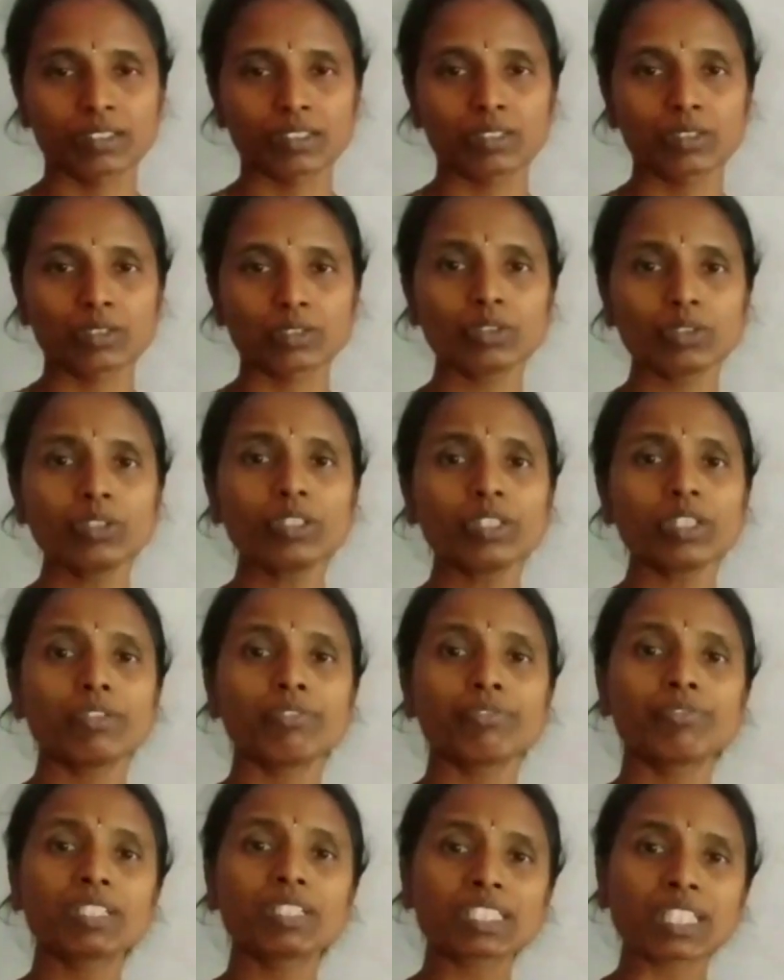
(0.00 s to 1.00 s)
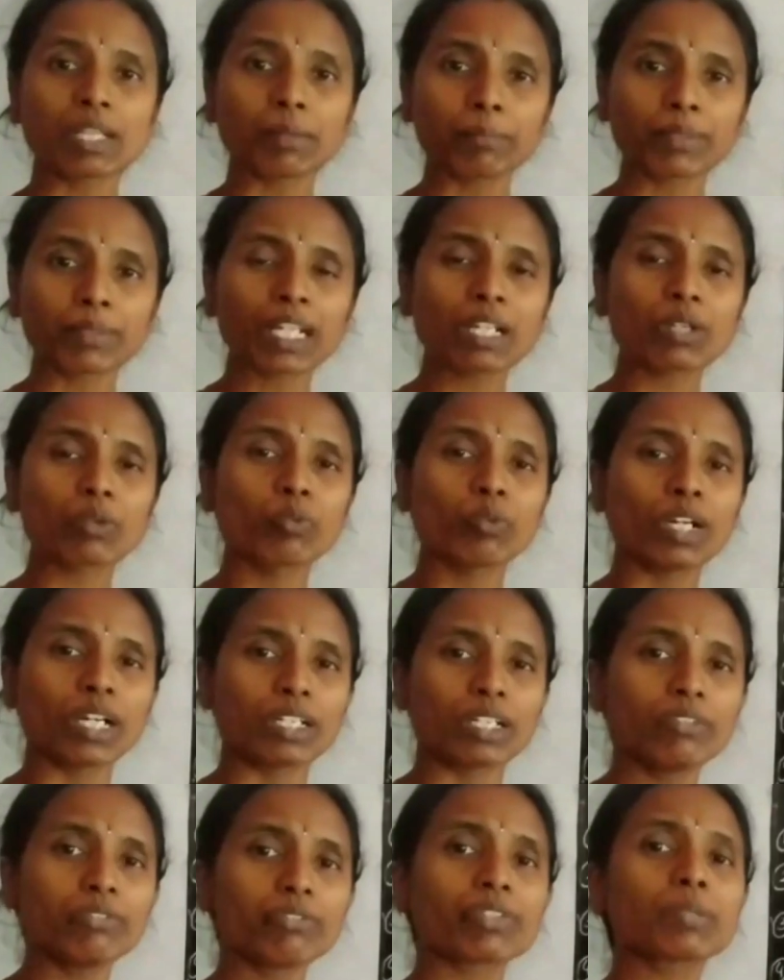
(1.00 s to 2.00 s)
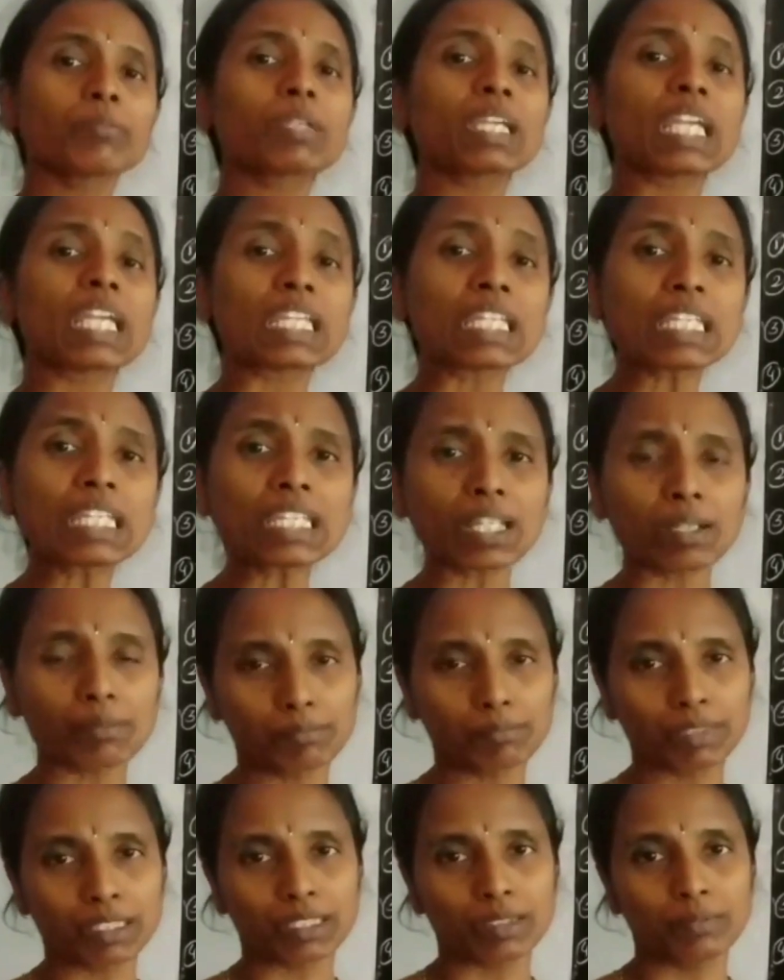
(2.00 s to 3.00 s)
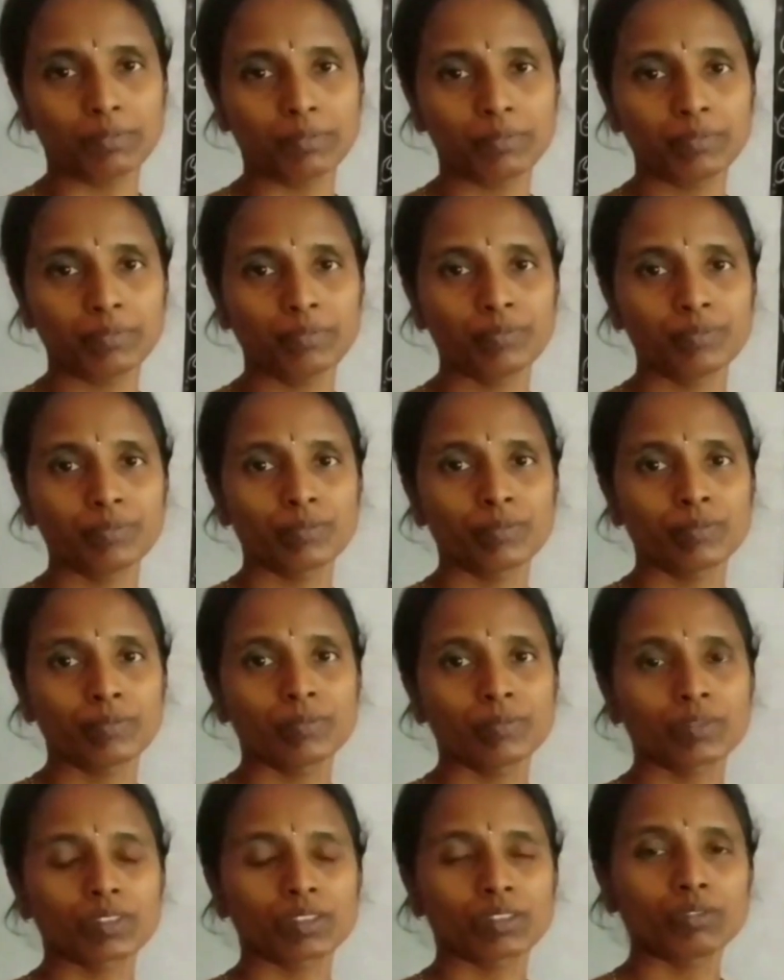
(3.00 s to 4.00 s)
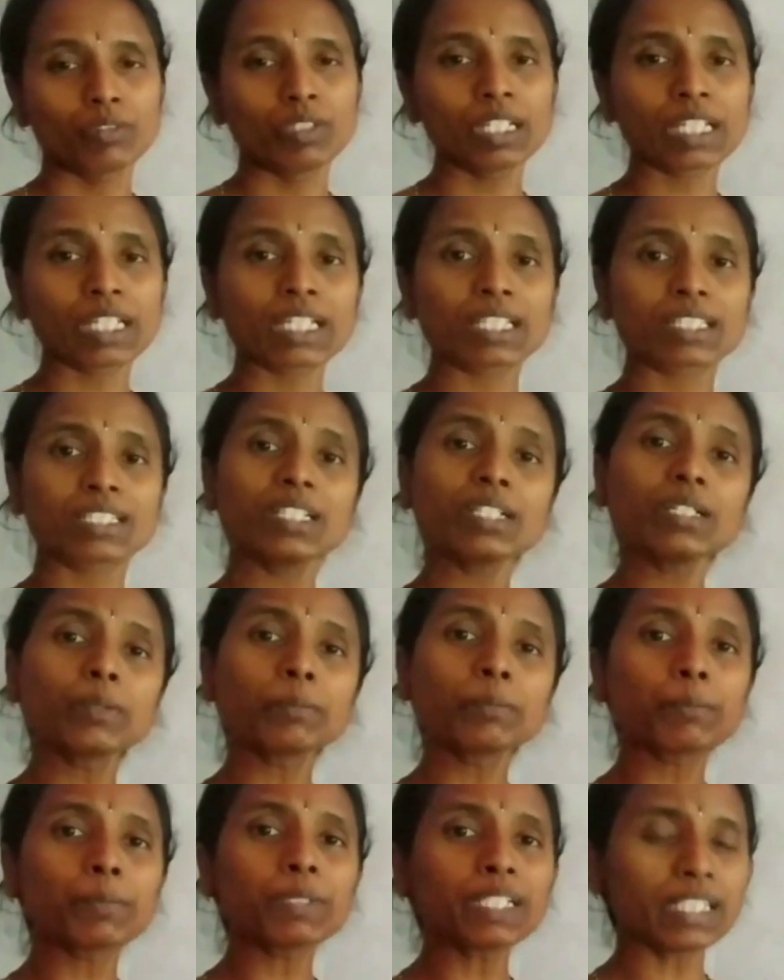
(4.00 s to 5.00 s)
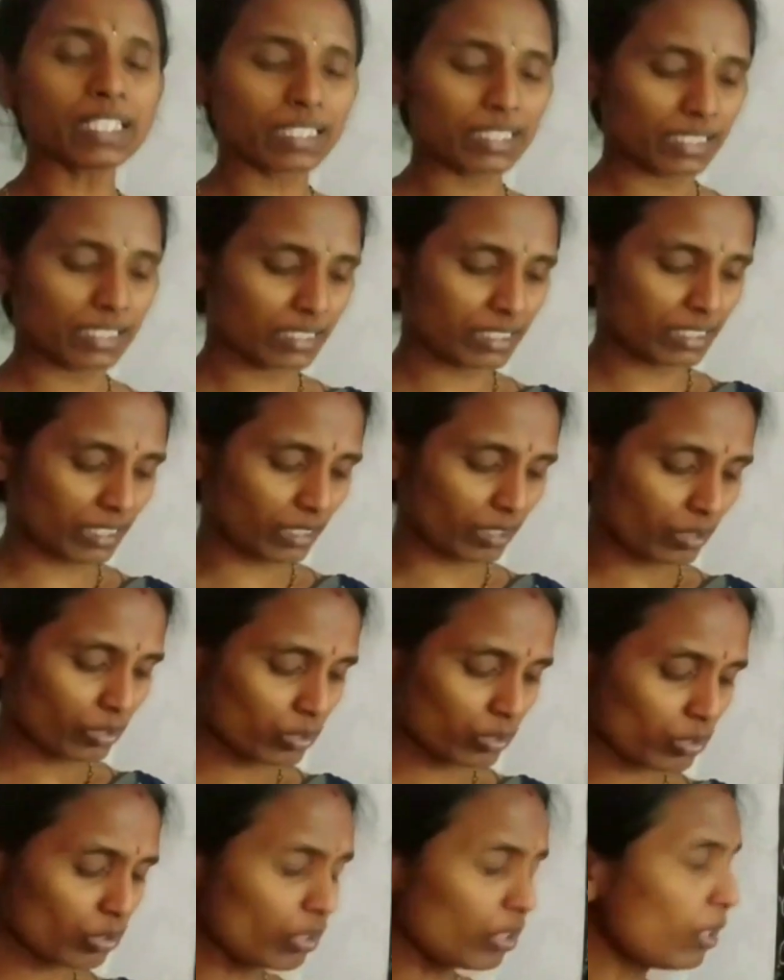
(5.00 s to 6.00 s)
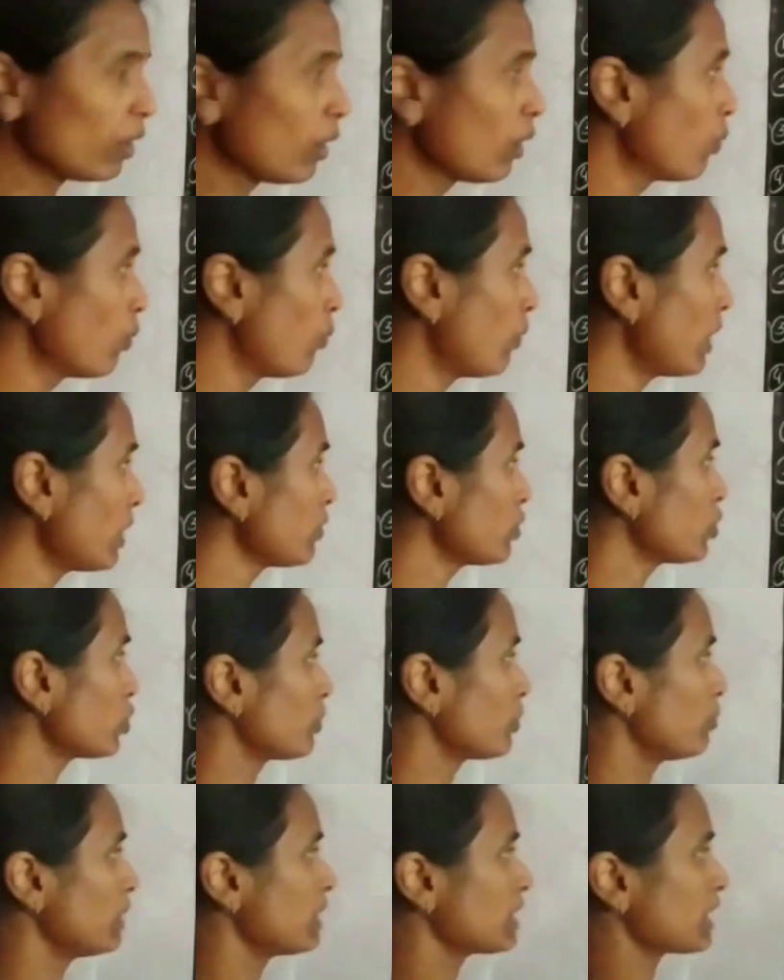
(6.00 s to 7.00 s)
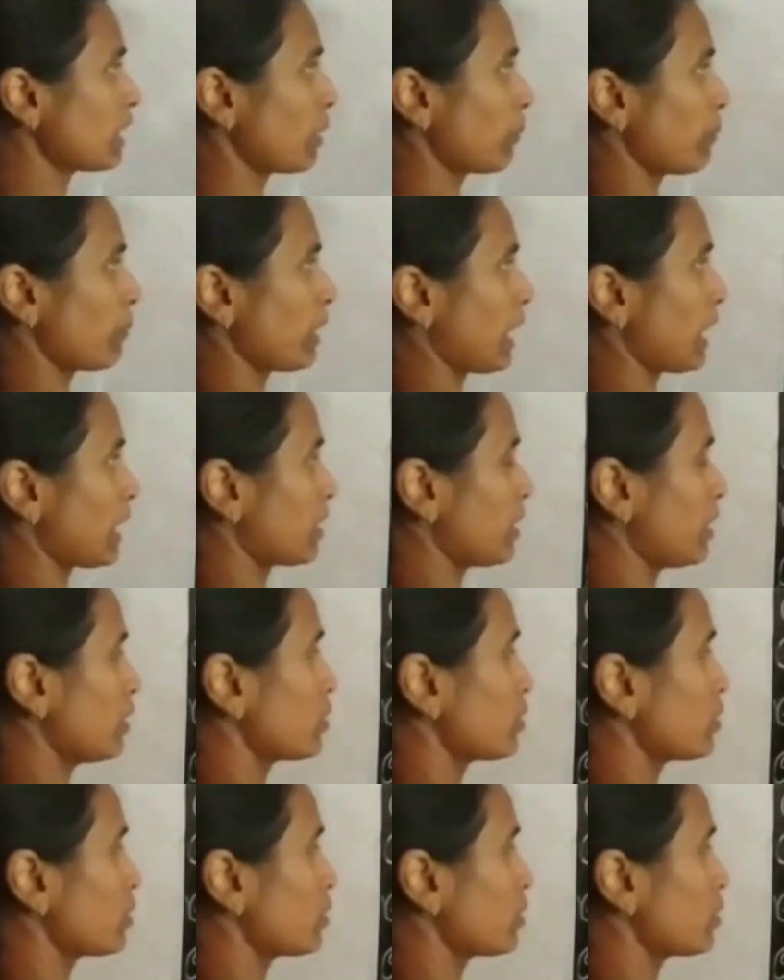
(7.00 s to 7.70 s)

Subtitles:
So if we subtract 1 from any number, we'll get the predecessor. So 1 should be subtracted.